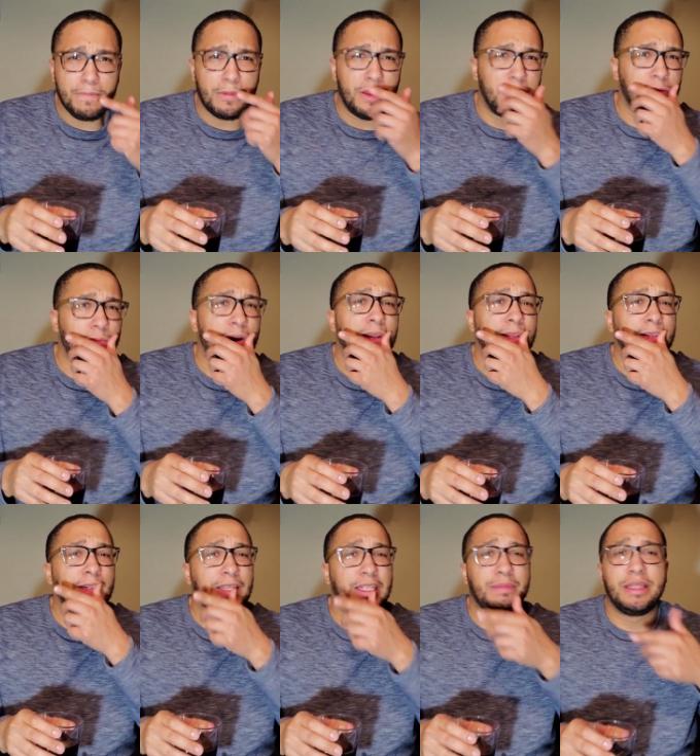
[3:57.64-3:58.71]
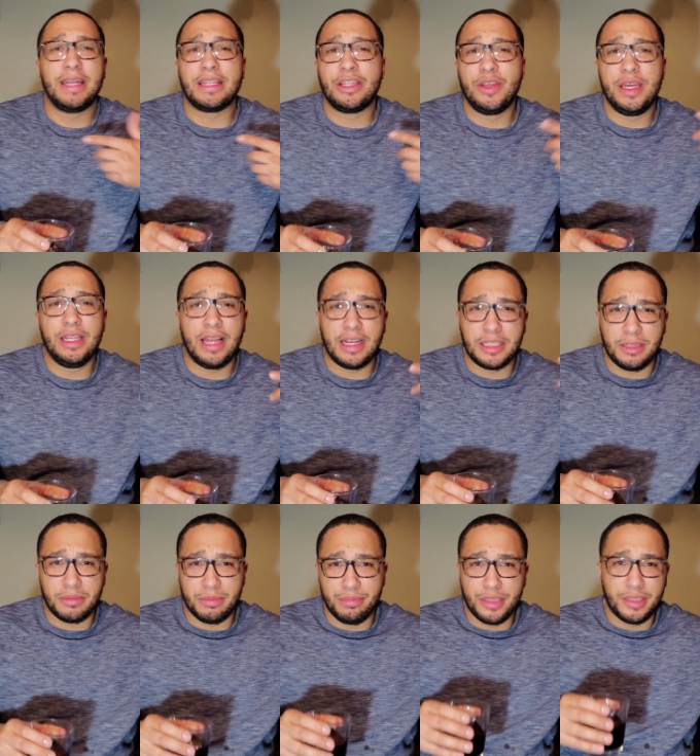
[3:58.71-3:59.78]
and it's wine is good, especially after you eat like some
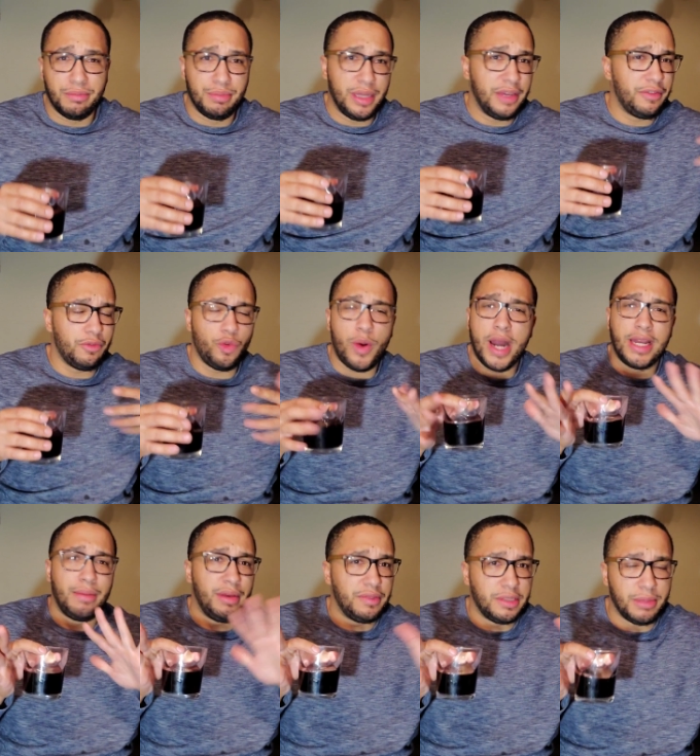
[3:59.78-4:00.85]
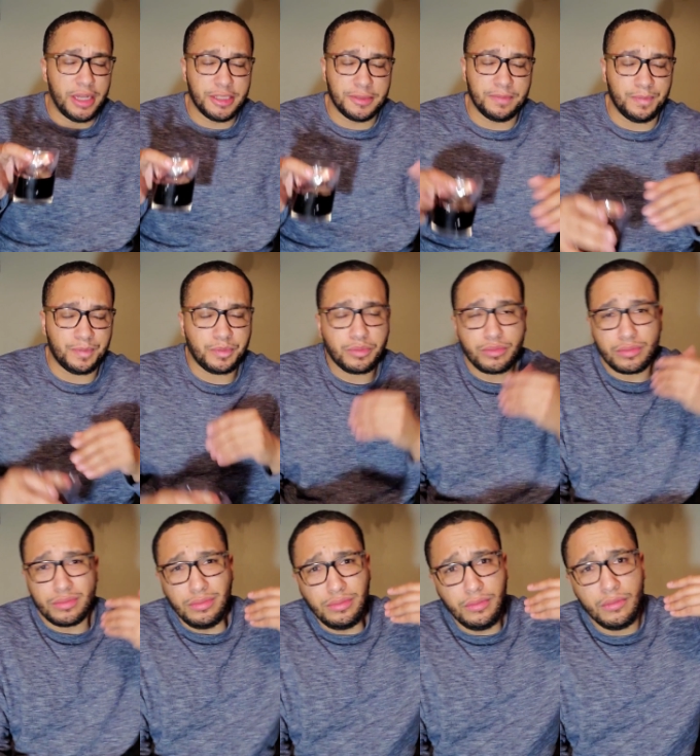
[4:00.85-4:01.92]
some beef. Wine and beef is amazing.
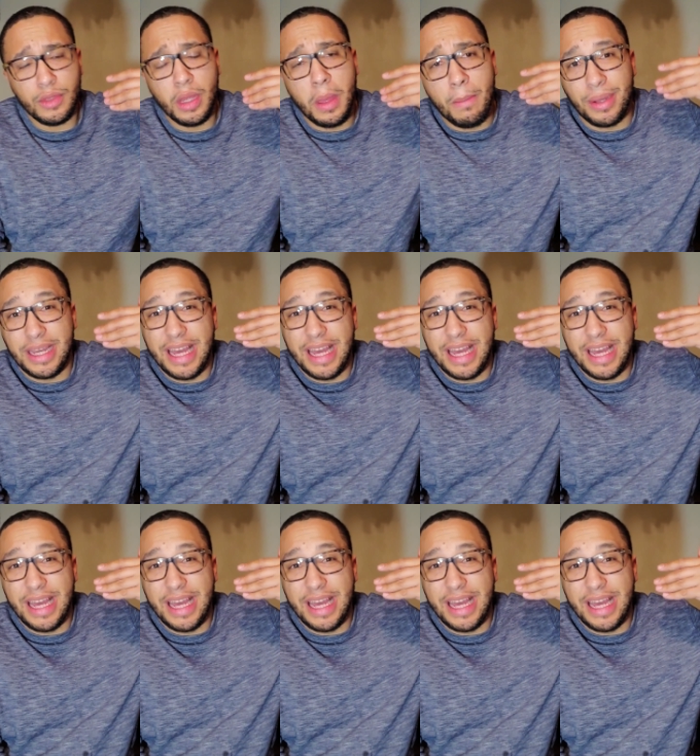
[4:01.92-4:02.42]
But